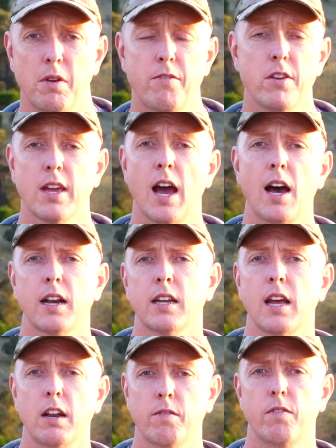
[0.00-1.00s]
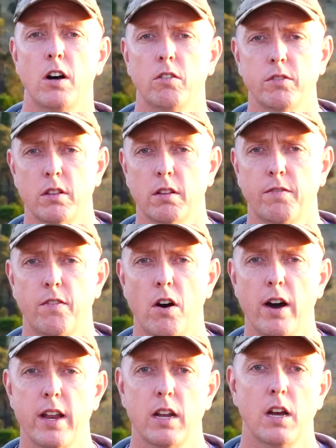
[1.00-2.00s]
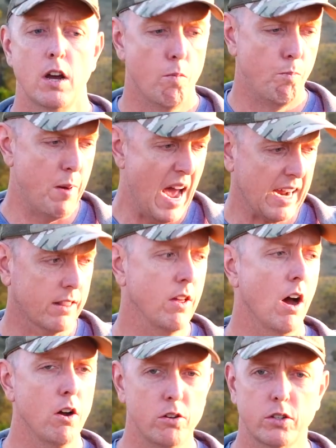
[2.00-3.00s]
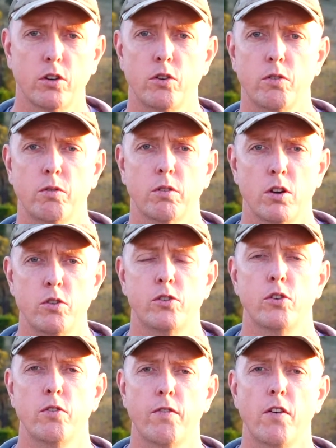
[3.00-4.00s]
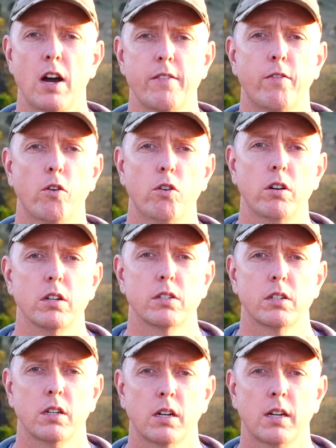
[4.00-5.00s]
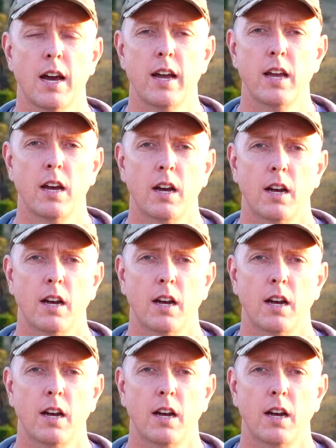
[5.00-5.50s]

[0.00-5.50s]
If you can't get involved in the fight, back those who do fight for us, okay?